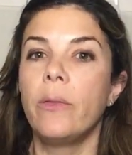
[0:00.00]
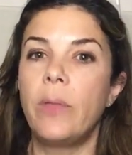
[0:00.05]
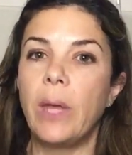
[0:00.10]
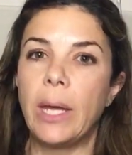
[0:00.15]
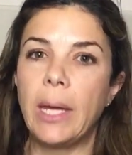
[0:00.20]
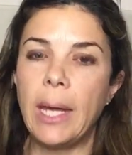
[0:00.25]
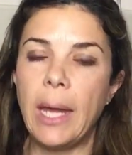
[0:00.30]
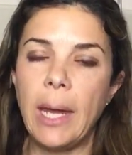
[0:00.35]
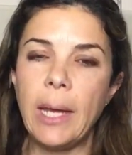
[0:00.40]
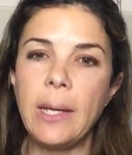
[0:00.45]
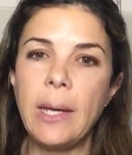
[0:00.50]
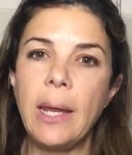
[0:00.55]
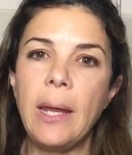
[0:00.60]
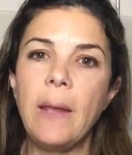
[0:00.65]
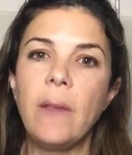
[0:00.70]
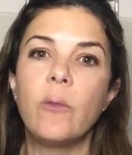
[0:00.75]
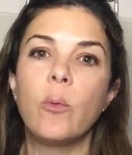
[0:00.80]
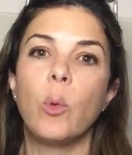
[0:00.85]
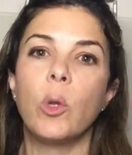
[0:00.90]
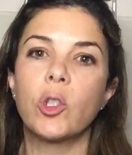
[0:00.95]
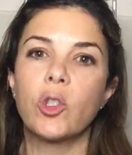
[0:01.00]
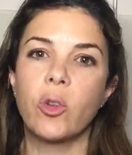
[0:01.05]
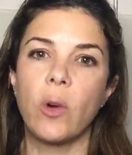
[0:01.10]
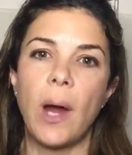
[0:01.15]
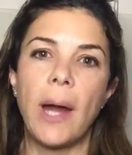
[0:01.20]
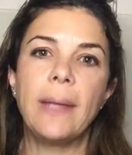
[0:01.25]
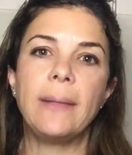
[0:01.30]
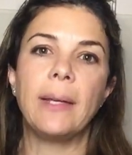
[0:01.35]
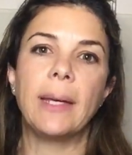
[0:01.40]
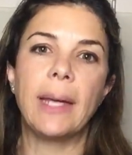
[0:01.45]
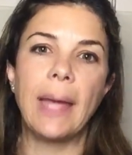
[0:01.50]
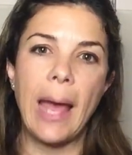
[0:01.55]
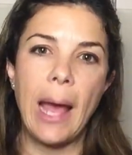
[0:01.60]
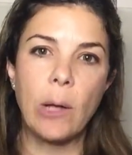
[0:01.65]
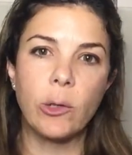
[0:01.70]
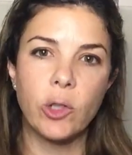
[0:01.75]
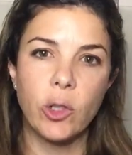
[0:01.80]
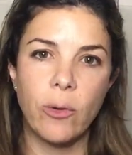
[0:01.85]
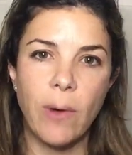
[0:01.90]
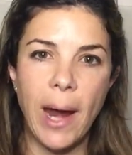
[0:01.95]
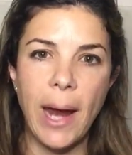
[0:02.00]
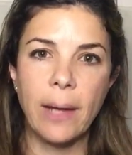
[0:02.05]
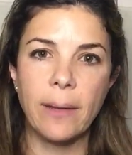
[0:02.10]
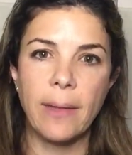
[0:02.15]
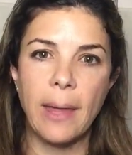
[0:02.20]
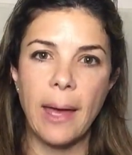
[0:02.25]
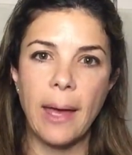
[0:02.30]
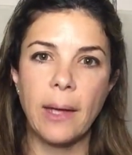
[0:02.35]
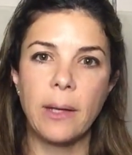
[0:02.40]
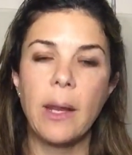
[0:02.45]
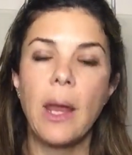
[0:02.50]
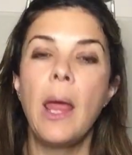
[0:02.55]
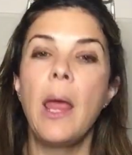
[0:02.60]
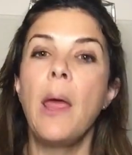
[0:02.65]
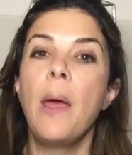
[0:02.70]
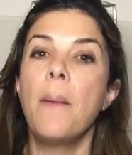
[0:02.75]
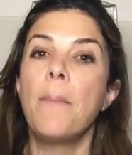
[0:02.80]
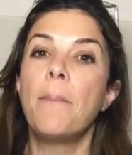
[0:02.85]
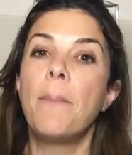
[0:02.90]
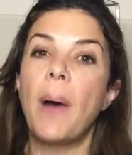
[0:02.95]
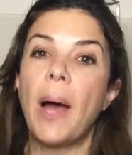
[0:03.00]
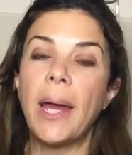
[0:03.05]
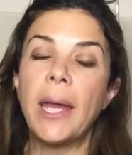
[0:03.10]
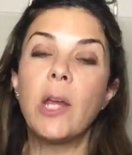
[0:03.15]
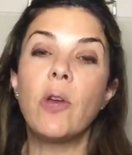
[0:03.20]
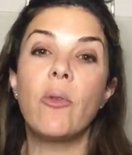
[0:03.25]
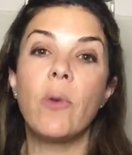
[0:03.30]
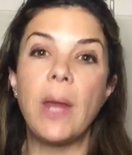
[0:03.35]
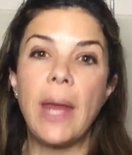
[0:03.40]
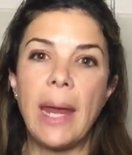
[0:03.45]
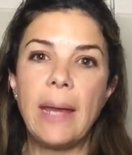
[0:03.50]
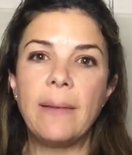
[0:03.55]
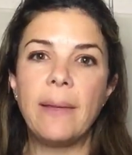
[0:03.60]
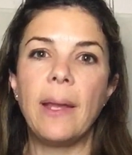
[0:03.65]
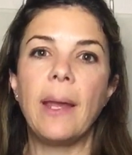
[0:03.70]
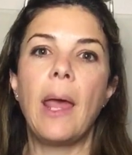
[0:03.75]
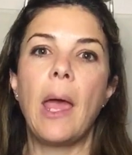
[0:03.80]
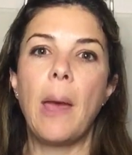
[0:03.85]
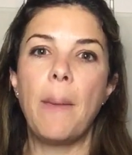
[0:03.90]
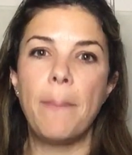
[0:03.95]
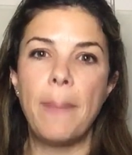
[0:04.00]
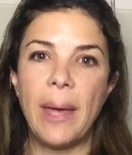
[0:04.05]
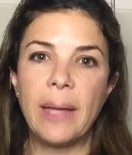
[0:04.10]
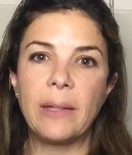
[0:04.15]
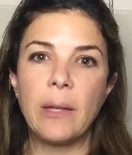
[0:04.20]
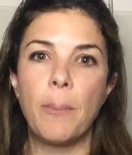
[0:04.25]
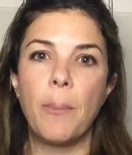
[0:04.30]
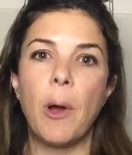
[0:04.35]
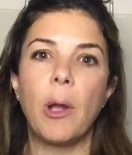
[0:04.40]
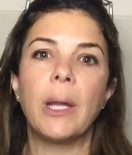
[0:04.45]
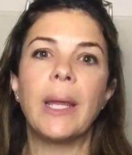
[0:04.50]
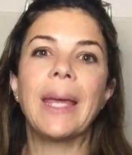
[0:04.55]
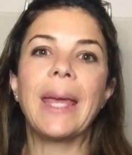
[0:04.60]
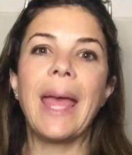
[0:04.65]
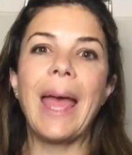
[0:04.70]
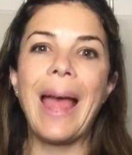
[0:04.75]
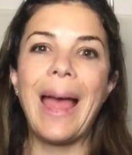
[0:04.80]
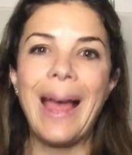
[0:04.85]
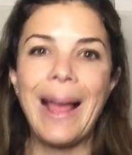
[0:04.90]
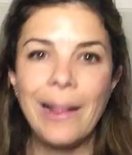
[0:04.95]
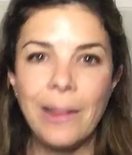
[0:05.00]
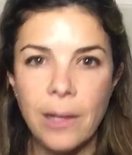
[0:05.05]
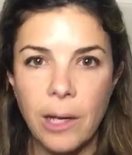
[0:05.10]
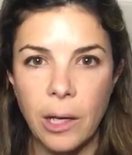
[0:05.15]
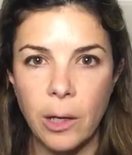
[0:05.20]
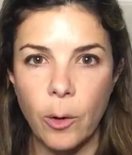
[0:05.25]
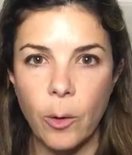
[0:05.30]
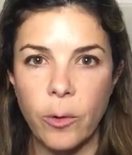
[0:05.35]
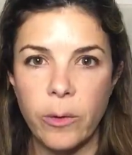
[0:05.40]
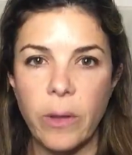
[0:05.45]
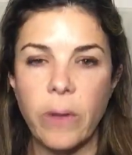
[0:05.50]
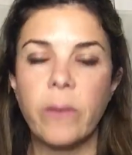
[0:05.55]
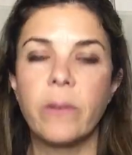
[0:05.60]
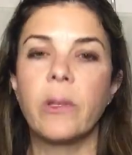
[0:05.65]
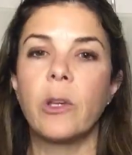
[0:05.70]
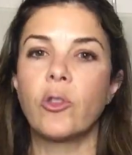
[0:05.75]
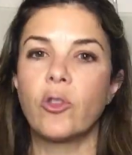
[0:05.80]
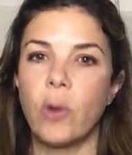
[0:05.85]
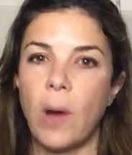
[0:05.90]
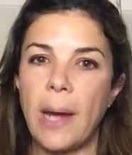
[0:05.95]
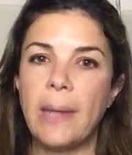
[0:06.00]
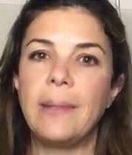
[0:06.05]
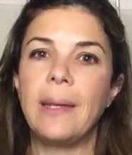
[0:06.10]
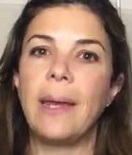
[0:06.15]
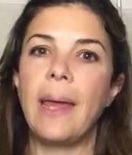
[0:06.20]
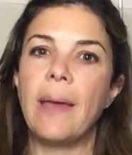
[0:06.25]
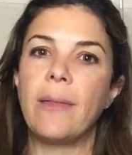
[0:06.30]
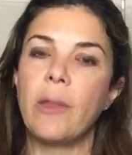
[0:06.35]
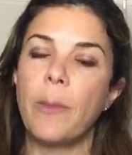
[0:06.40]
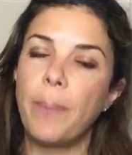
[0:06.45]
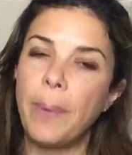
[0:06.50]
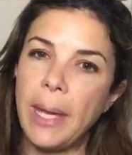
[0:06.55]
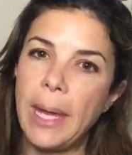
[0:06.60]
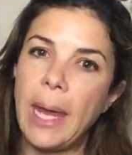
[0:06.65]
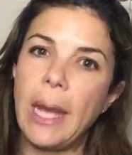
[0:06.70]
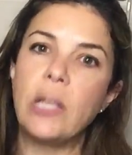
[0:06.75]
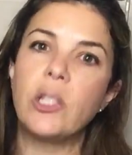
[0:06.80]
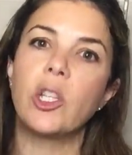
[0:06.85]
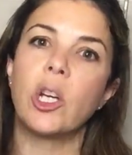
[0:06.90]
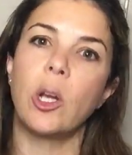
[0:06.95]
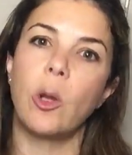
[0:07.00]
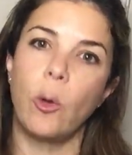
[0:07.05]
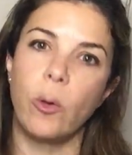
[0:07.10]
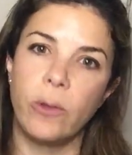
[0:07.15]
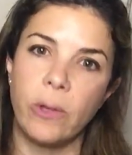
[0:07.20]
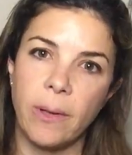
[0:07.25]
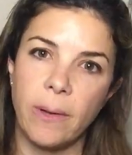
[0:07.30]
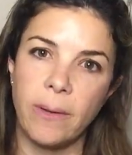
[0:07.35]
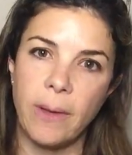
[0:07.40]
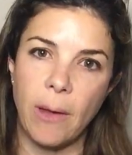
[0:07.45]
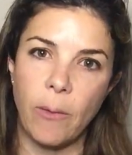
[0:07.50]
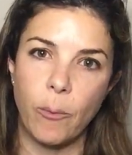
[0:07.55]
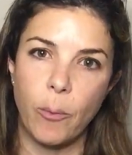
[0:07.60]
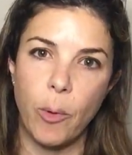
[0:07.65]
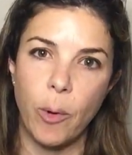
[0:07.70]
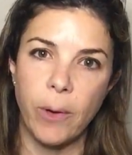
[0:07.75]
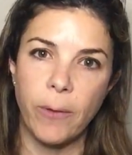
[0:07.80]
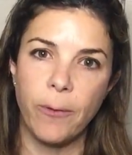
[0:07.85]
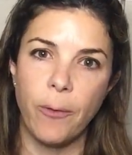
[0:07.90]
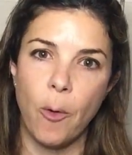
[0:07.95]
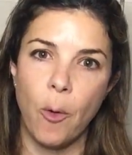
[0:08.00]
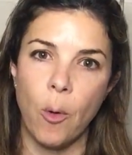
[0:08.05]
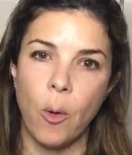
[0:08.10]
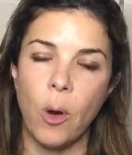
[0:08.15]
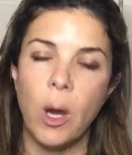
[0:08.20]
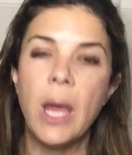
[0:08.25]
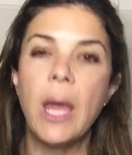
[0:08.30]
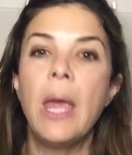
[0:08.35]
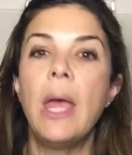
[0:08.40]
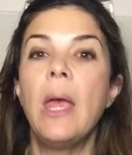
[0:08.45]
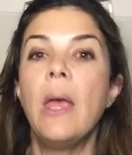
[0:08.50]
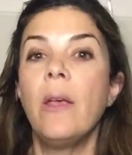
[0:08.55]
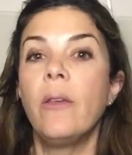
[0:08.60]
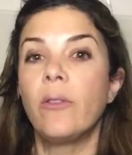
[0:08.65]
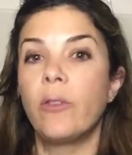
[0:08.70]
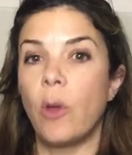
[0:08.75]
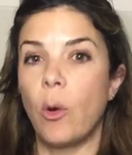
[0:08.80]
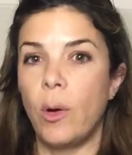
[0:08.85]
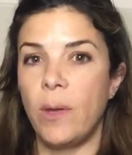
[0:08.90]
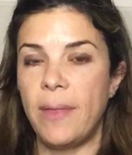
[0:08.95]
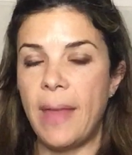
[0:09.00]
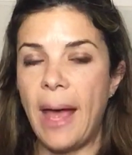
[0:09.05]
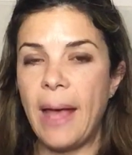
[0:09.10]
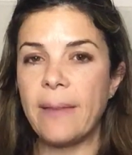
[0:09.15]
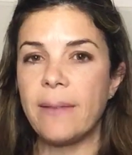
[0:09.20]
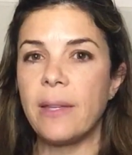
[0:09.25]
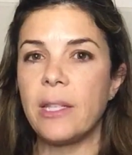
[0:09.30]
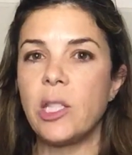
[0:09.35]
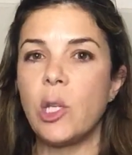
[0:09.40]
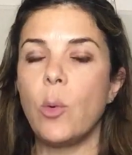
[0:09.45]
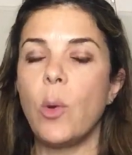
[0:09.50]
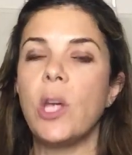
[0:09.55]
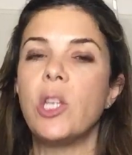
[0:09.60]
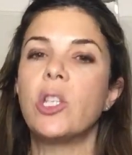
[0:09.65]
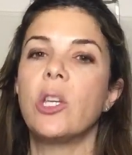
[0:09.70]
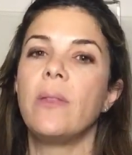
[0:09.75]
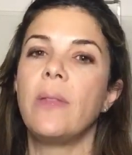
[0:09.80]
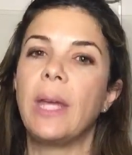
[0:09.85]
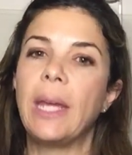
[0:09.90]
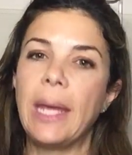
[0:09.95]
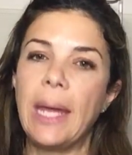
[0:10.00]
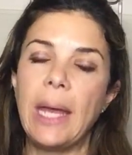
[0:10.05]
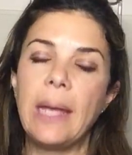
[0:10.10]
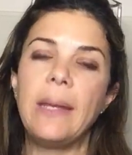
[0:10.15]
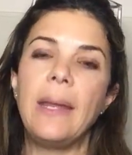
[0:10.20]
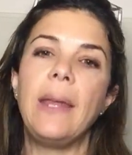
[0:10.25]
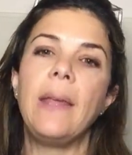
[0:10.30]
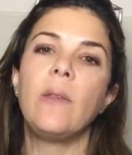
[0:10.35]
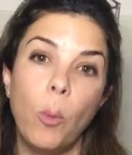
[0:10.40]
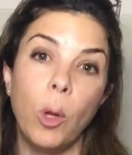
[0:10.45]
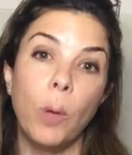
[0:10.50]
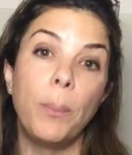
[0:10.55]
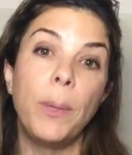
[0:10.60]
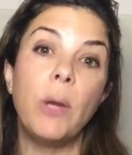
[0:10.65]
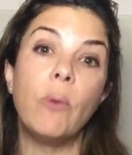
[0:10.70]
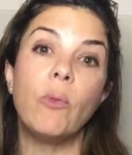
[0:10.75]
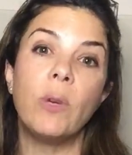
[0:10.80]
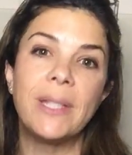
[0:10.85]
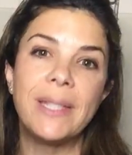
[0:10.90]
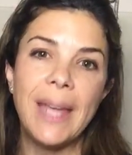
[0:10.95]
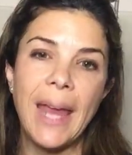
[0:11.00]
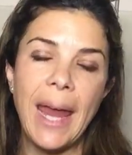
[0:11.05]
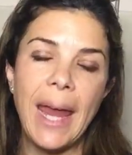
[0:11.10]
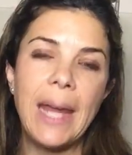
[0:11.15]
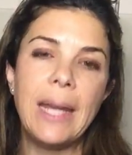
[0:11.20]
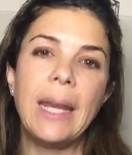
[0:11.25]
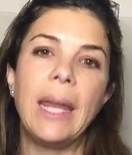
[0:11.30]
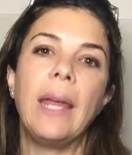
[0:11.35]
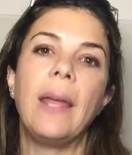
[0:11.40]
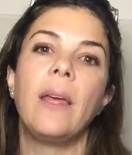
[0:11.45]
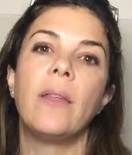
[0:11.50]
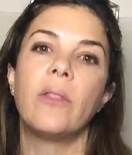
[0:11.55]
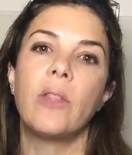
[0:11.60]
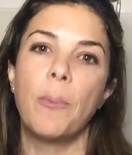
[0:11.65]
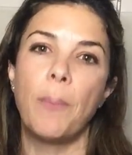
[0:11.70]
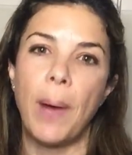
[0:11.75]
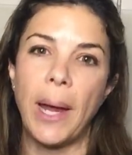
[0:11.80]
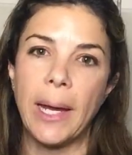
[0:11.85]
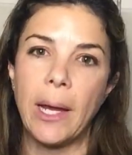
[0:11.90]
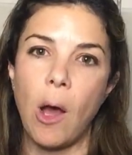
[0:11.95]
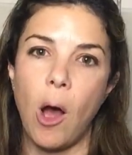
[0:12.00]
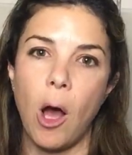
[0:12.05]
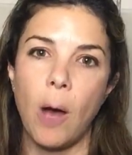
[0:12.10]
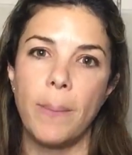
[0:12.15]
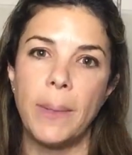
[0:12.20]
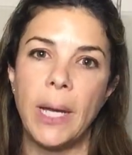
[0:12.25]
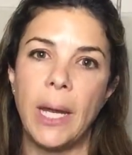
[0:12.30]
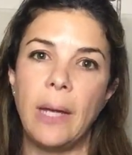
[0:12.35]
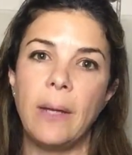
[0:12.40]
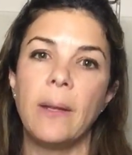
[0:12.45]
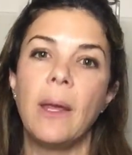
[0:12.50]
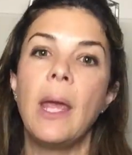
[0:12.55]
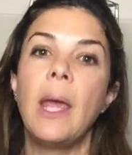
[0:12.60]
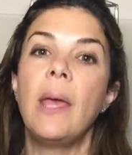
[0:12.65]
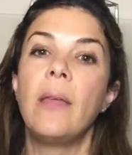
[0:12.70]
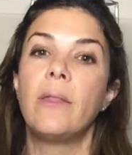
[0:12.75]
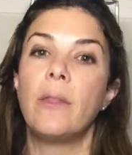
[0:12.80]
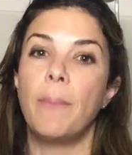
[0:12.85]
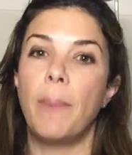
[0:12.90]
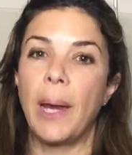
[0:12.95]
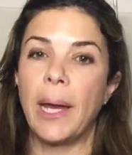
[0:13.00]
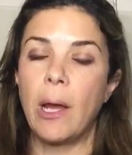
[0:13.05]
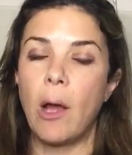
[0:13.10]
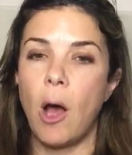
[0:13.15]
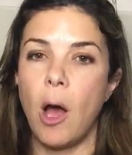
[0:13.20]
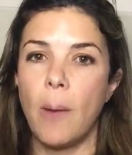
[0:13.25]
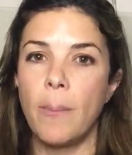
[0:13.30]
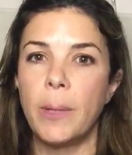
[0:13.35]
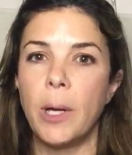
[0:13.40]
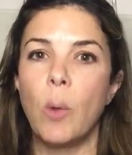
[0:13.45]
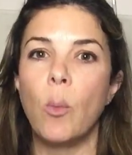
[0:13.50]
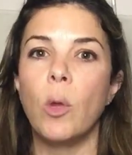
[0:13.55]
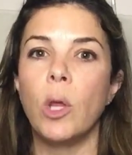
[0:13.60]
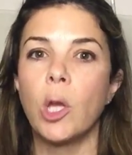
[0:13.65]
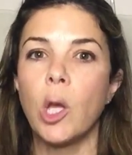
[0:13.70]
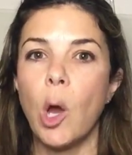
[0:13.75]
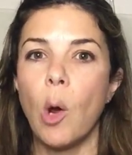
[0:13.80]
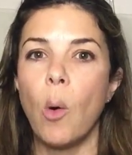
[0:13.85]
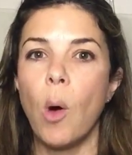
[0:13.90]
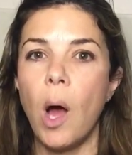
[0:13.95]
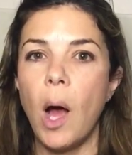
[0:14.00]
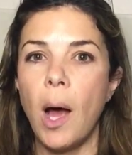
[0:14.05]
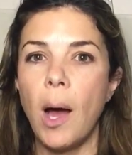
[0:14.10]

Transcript: the kidneys will try to counteract that by creating a metabolic alkalosis to try to get the pH closer to 7.4. So in that situation, the kidney will be retaining the bicarbonate. The bicarbonate will go